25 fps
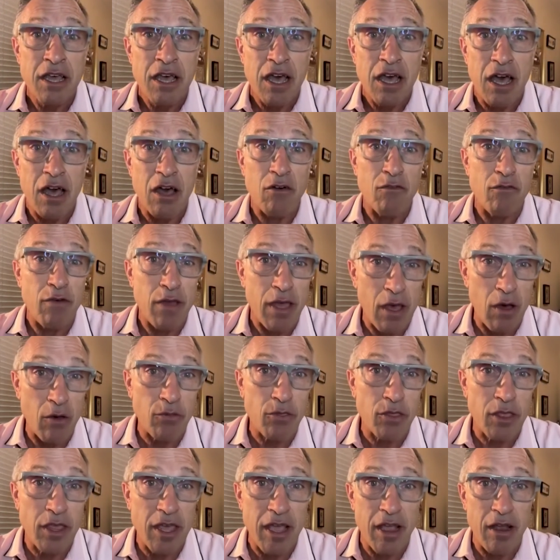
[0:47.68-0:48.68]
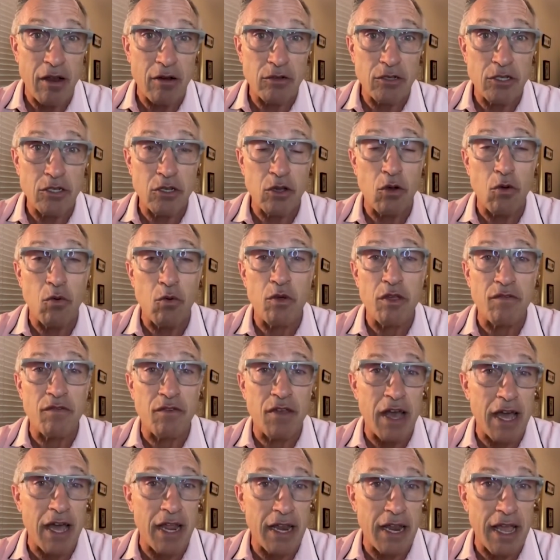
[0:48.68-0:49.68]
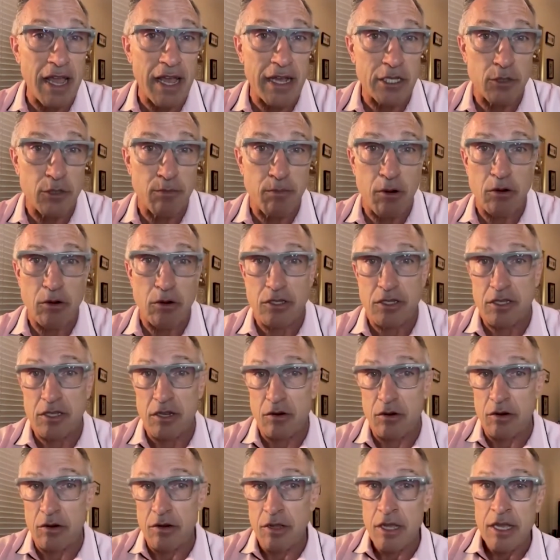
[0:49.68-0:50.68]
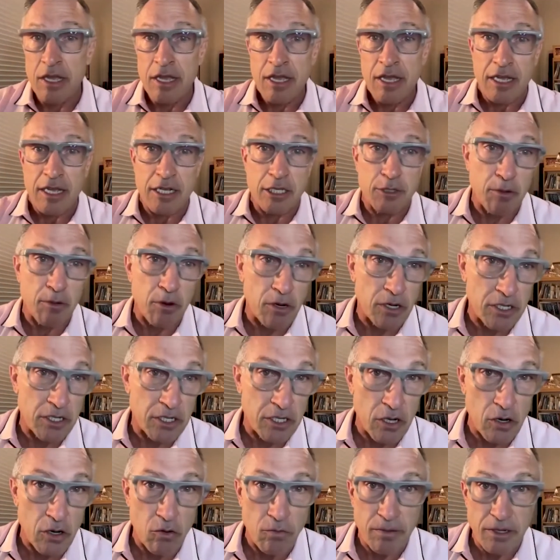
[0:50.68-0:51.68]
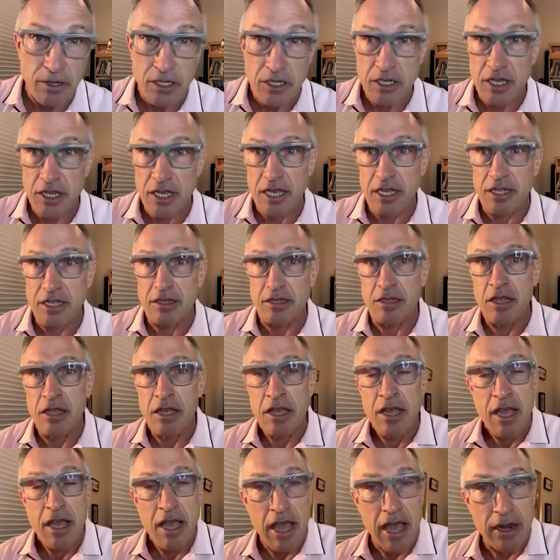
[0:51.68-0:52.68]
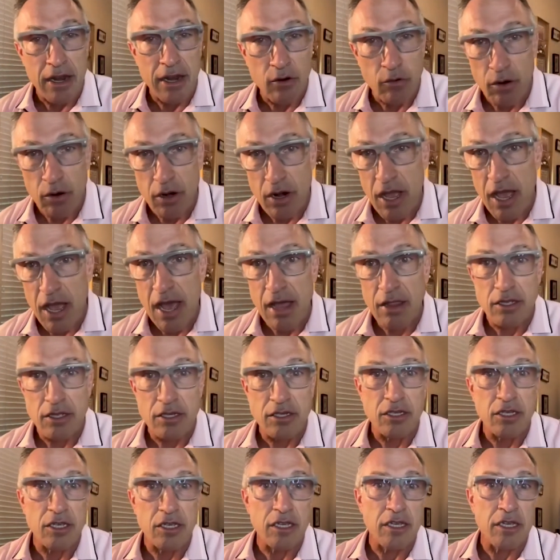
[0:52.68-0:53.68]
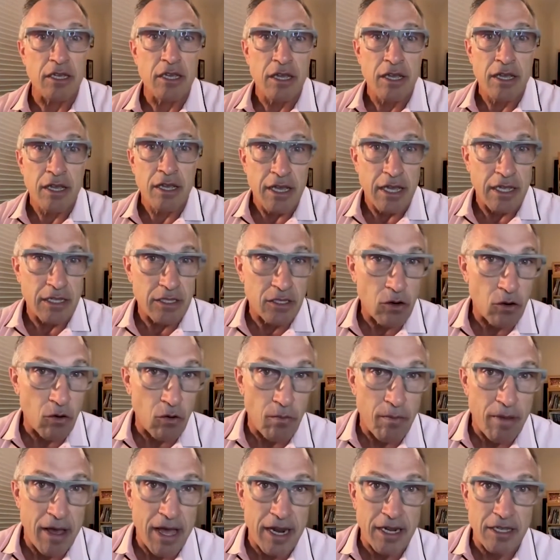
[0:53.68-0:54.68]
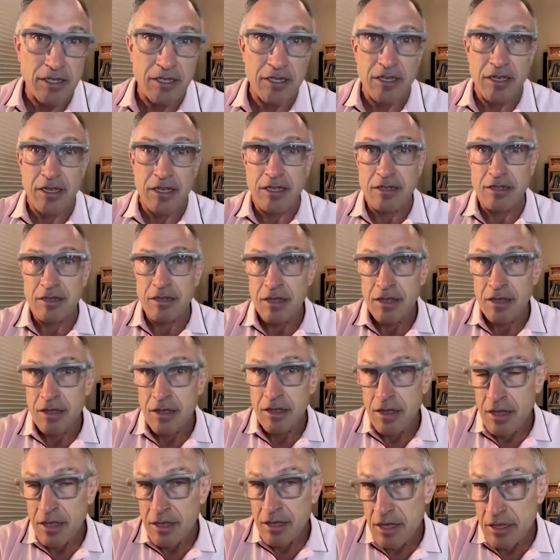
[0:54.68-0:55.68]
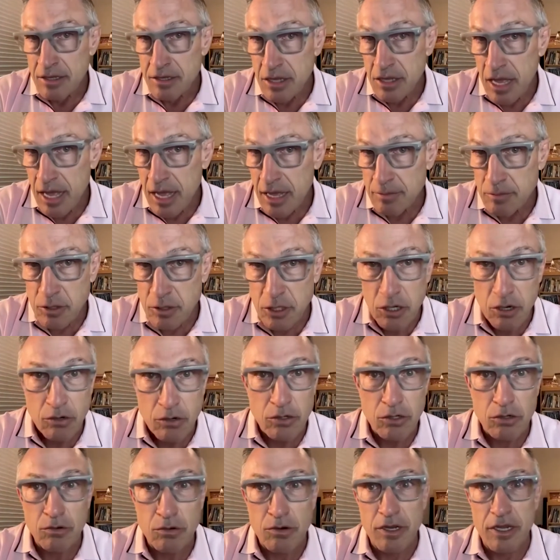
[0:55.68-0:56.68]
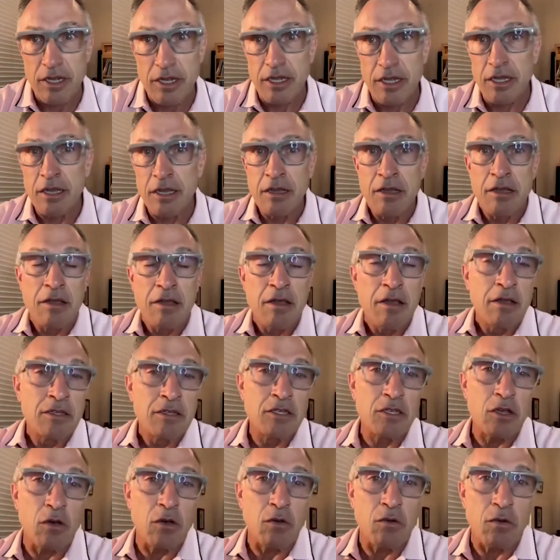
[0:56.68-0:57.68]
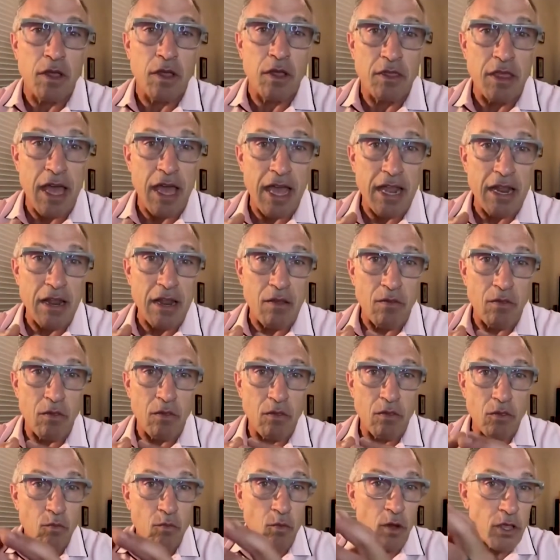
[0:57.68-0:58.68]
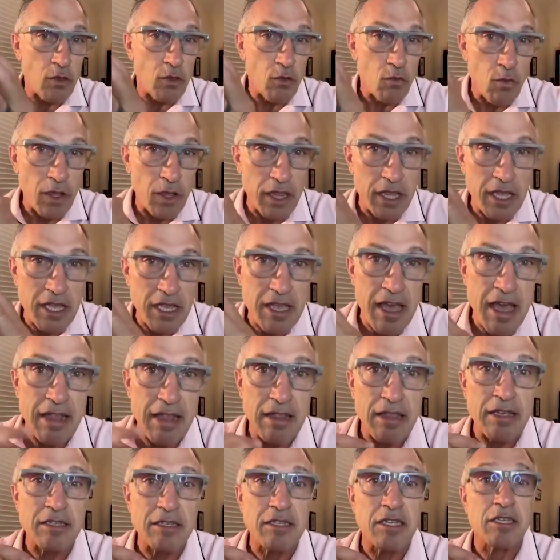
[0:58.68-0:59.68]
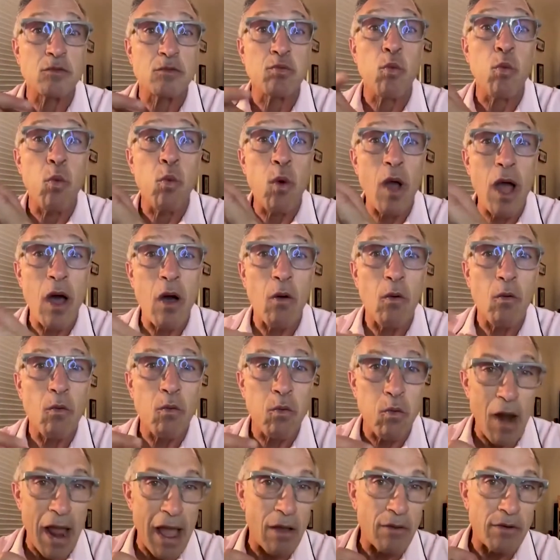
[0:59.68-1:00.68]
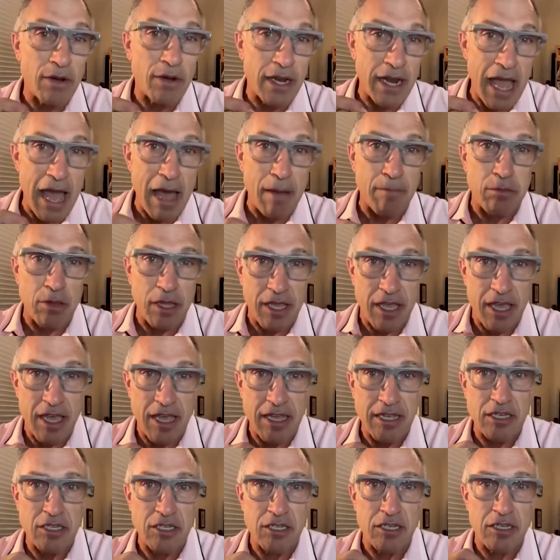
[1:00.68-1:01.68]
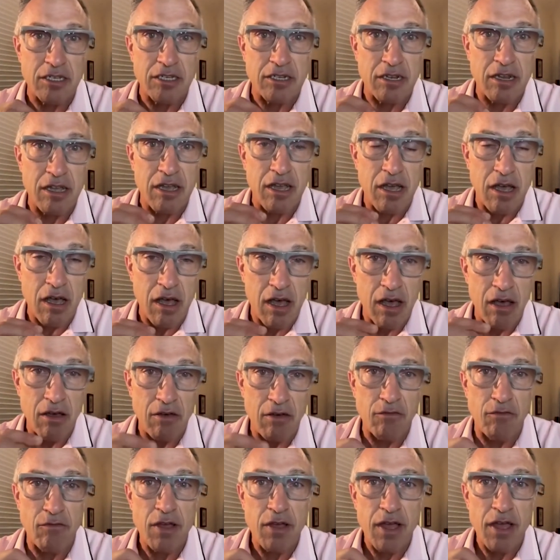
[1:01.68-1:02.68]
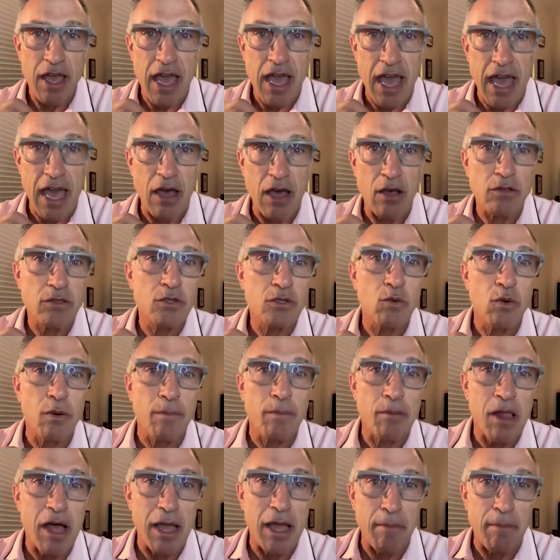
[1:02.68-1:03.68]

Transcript: of healthcare. So we've got experts that are experienced in OB-GYN, endocrinology, internal medicine, um, surgery. So that what you really get is this well-rounded application of how to apply